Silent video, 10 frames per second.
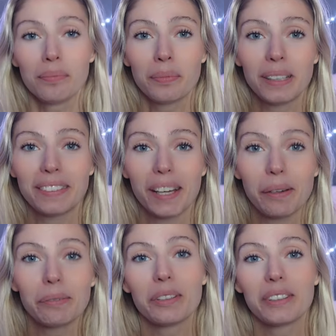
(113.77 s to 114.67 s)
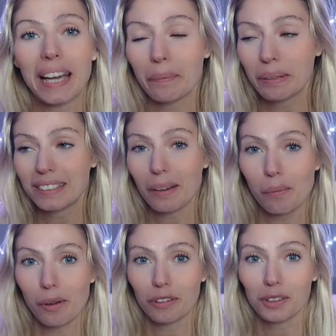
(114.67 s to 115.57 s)
please tell me I'm not dying. Please tell me
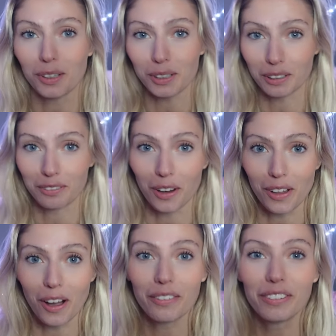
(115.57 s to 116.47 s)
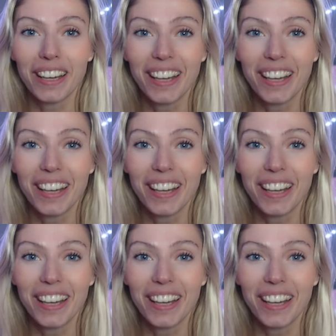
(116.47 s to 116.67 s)
my foot's not going to fall off.